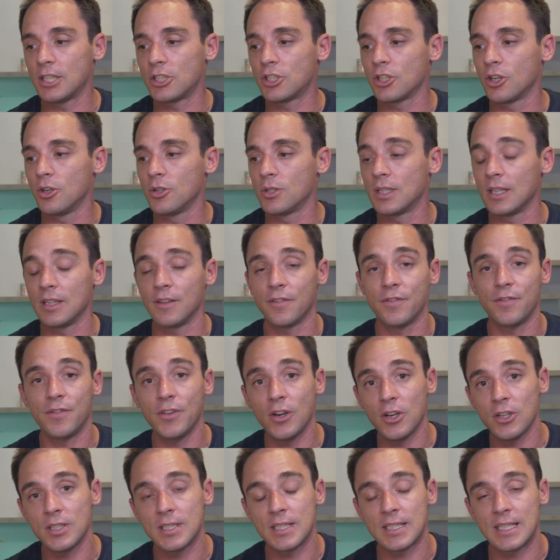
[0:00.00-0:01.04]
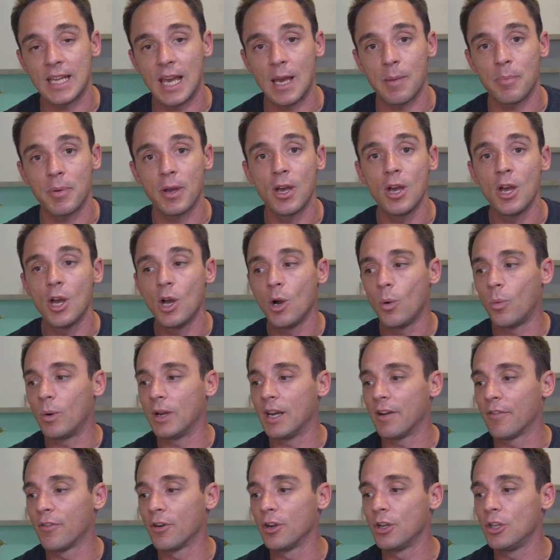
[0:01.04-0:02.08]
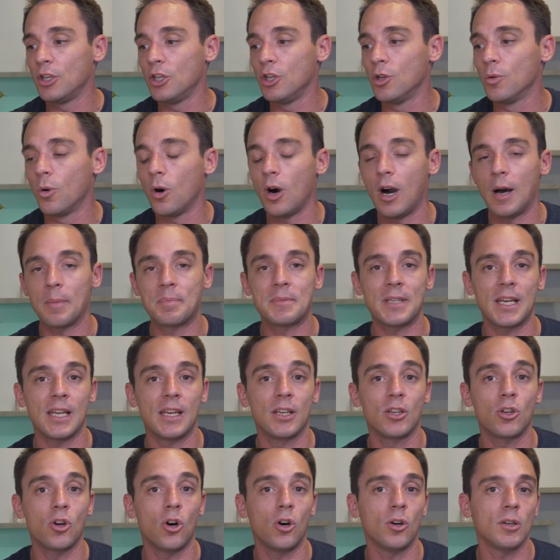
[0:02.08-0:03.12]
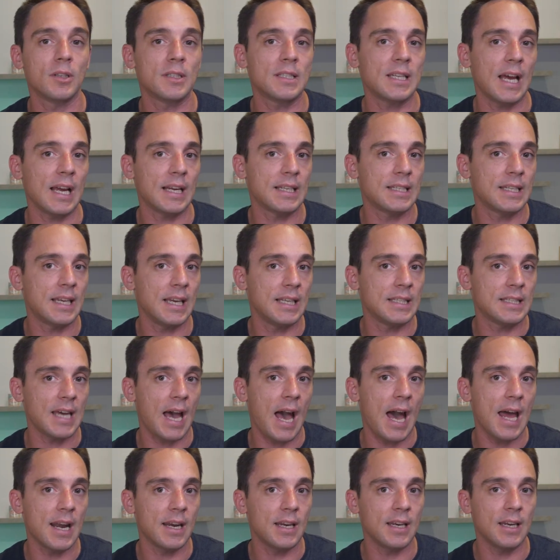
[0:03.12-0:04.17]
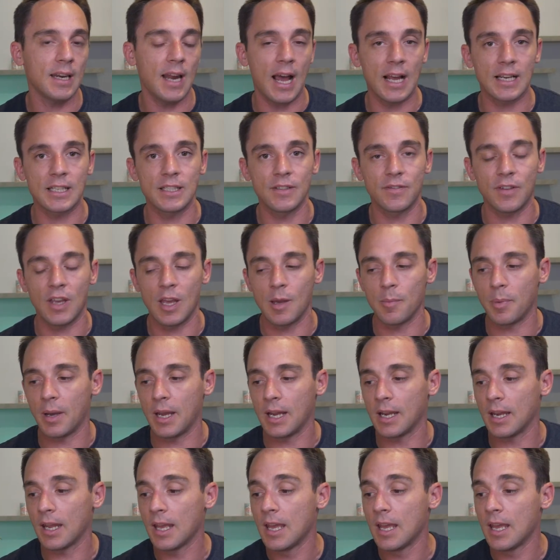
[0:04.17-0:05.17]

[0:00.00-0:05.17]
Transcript: chose in the first step whenever a new or updated contact gets added in ActiveCampaign.